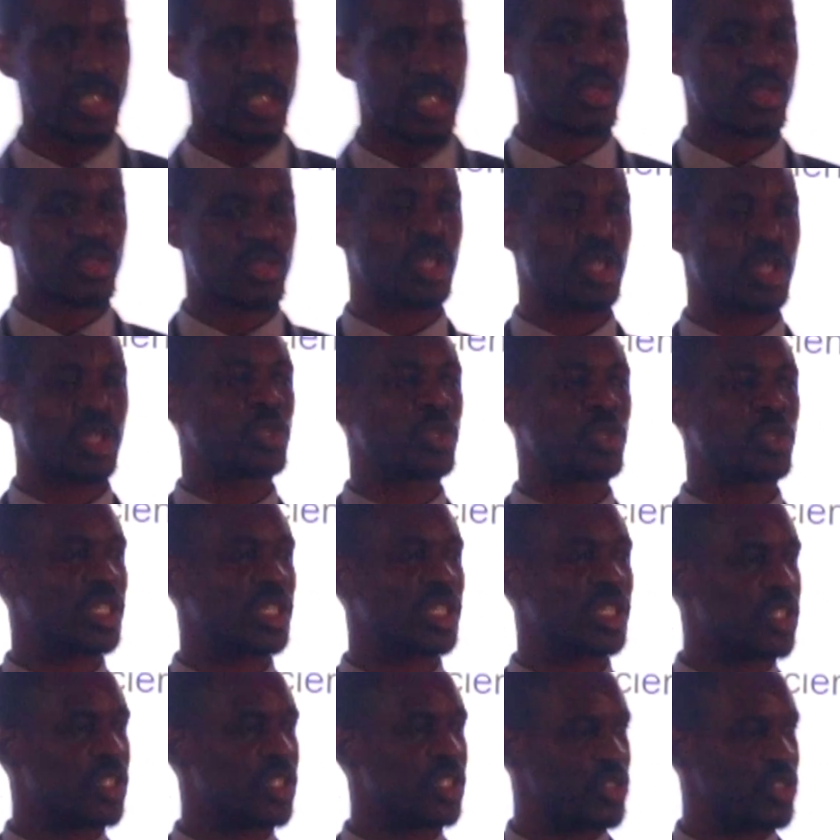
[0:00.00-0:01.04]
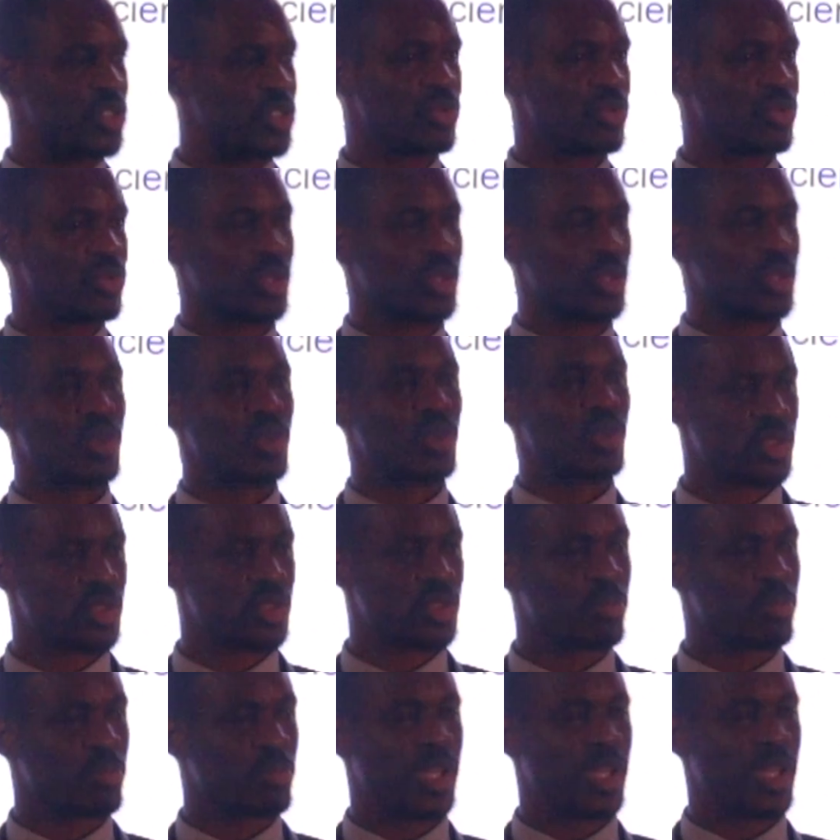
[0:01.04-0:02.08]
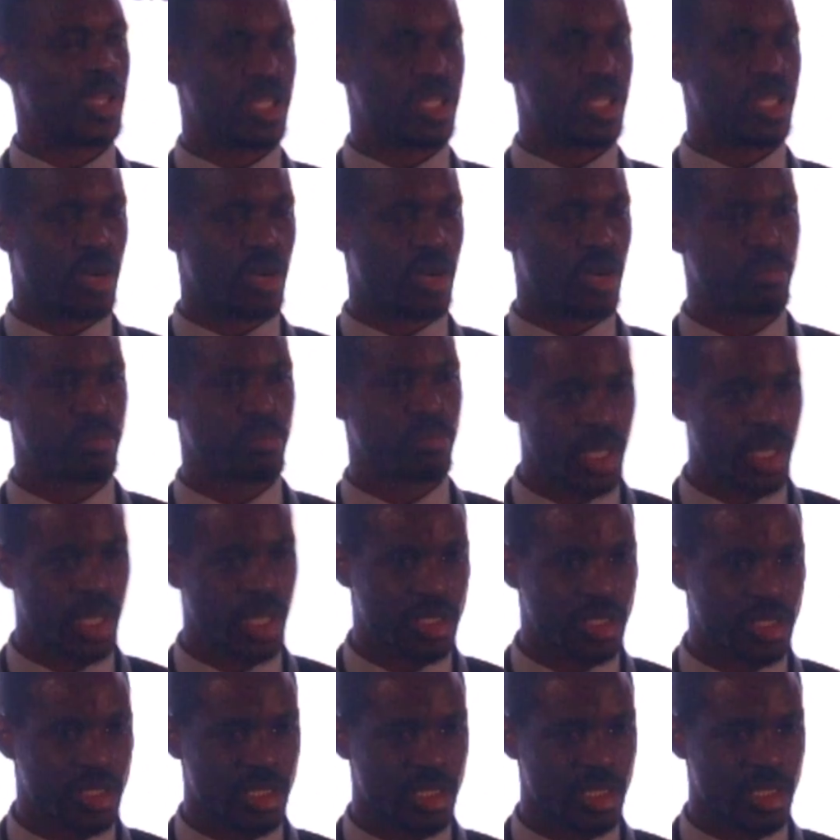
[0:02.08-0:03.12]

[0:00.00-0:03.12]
so that we can reduce and also play our part